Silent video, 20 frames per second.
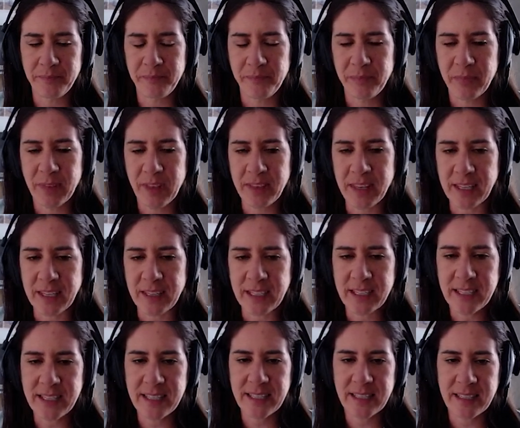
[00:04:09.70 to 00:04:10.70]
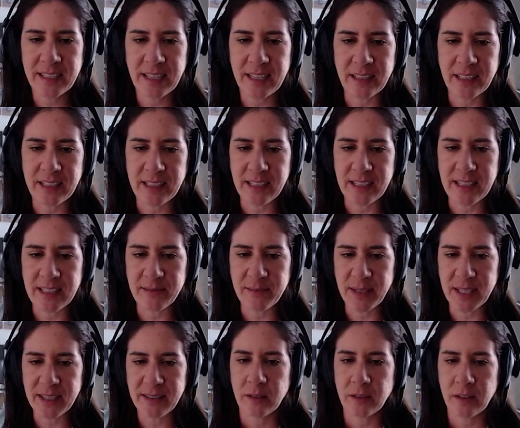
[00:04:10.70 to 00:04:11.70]
Thickness, that looks good to
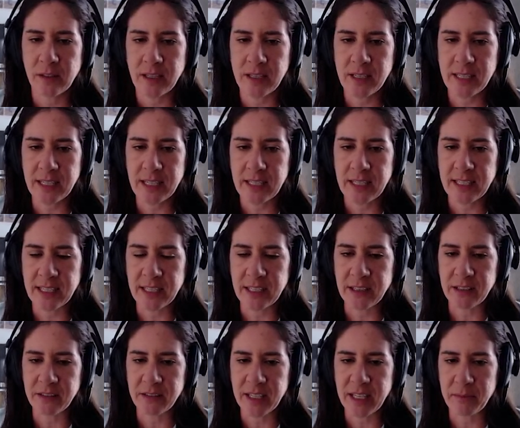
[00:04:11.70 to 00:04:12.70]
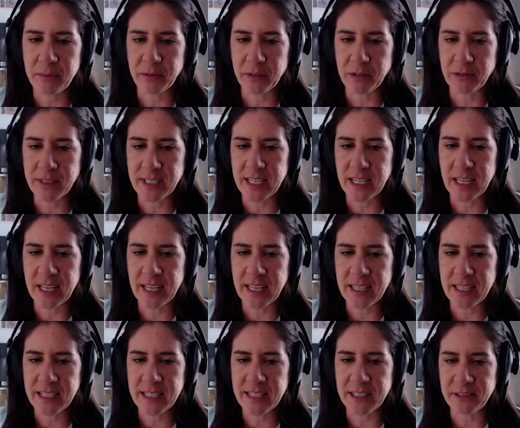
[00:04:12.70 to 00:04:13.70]
me. I just like to, keep rotating
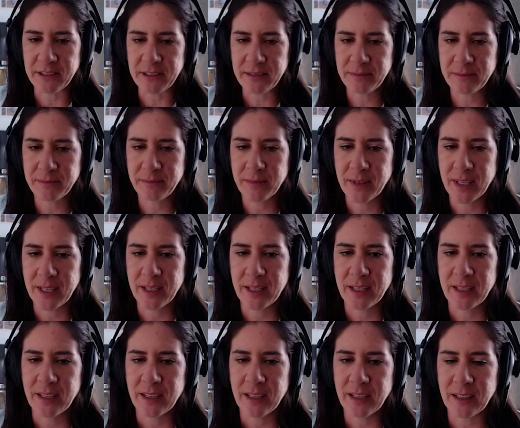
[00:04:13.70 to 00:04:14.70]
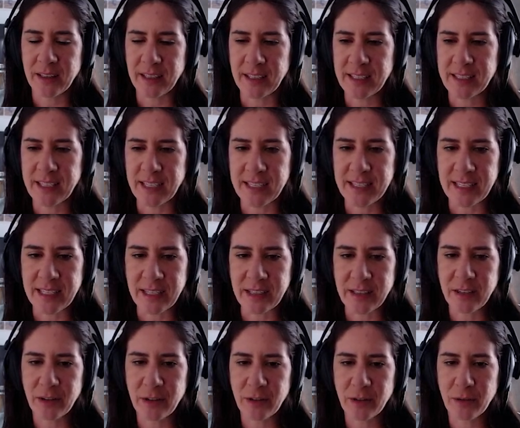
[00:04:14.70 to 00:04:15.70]
it so it looks nice
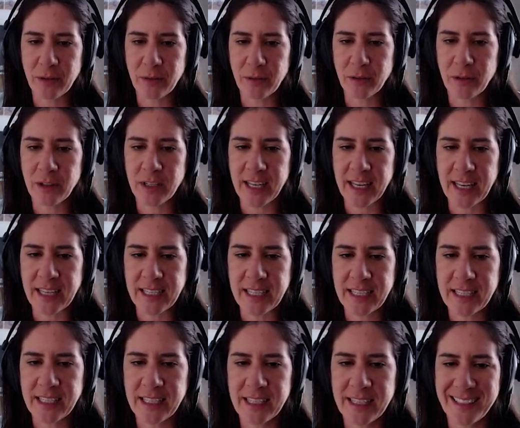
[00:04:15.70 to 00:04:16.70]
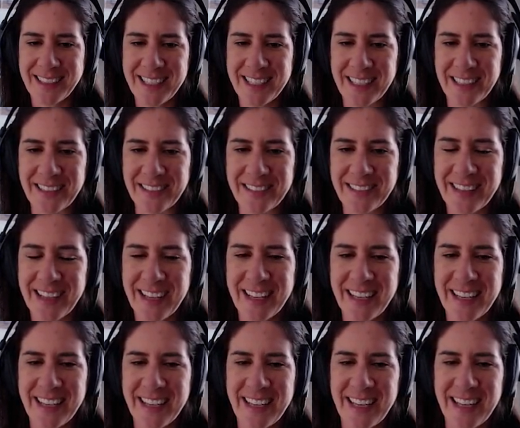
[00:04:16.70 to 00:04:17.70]
and organic. So
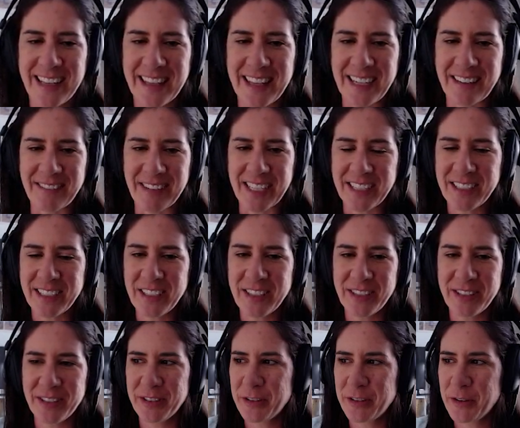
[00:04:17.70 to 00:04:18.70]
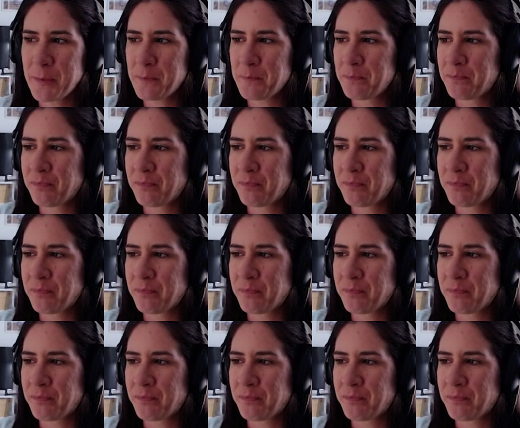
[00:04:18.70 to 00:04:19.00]
there we go.